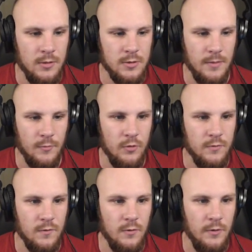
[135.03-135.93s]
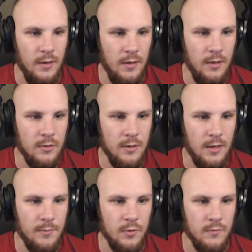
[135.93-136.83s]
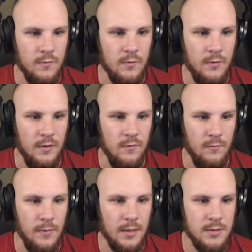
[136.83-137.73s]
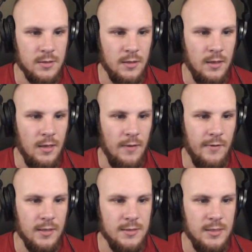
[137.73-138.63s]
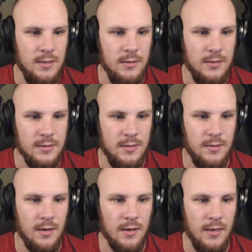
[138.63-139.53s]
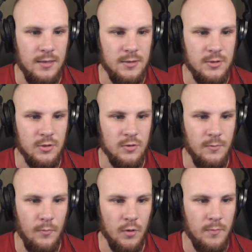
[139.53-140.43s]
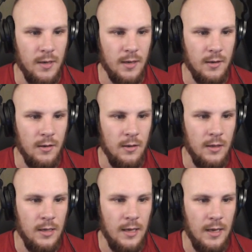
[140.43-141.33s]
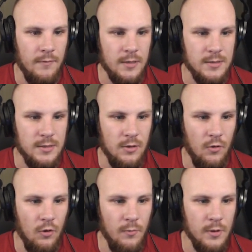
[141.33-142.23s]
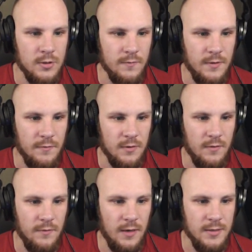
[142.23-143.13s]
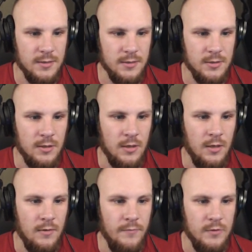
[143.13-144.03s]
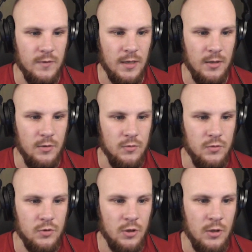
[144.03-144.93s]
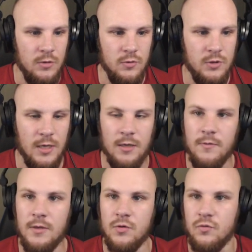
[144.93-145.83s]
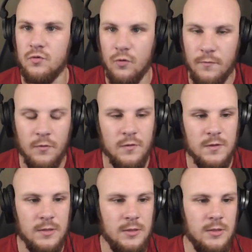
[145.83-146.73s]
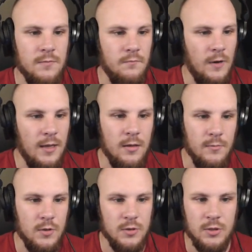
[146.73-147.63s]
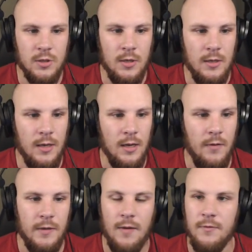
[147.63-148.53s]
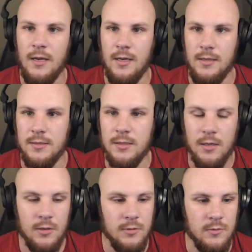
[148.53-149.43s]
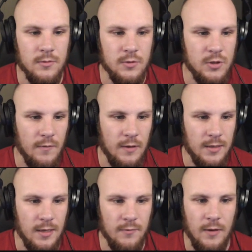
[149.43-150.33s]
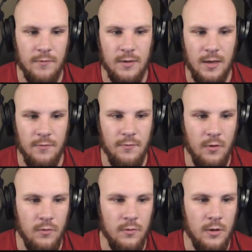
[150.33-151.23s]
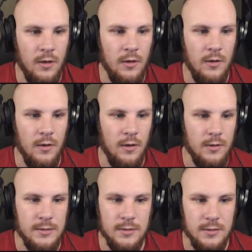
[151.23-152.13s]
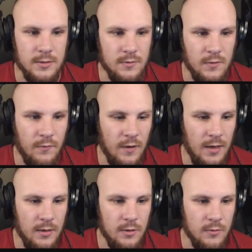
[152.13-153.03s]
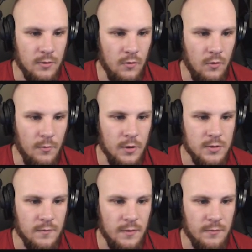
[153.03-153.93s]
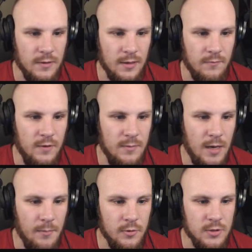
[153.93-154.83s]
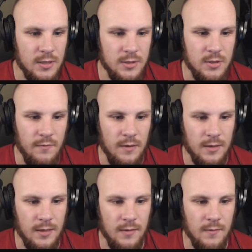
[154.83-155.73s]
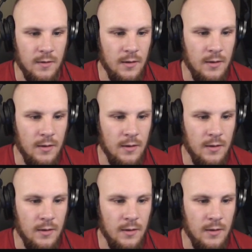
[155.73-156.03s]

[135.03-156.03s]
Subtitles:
So I'm going to go in here and I'm going to go into Max. We can see this DarkInteger's Modpack, and we can see a whole bunch of different devices which we can use to generate control voltages, randomness. We have an ADSR, stuff like that. We have an LFO, this is fader, a whole bunch of different like remappers and stuff like that.